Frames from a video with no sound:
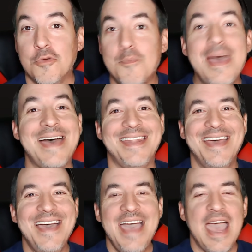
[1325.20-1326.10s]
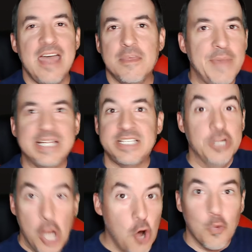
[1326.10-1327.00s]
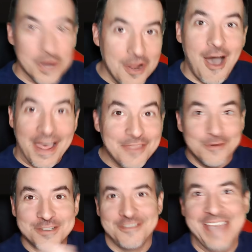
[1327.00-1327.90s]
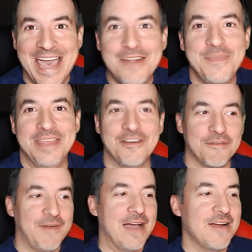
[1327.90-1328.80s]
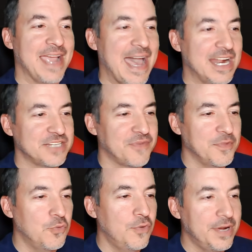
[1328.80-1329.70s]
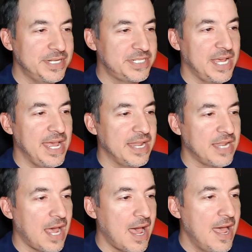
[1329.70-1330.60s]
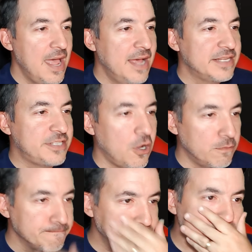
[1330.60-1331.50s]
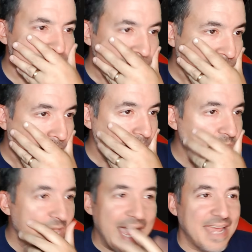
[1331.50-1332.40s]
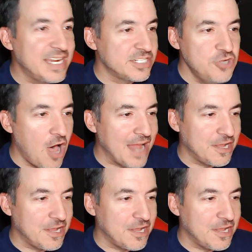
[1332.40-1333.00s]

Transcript: men." And the men said, "No, we're not. Those are the enemy that are firing at us from the woods." And so, yeah, it is not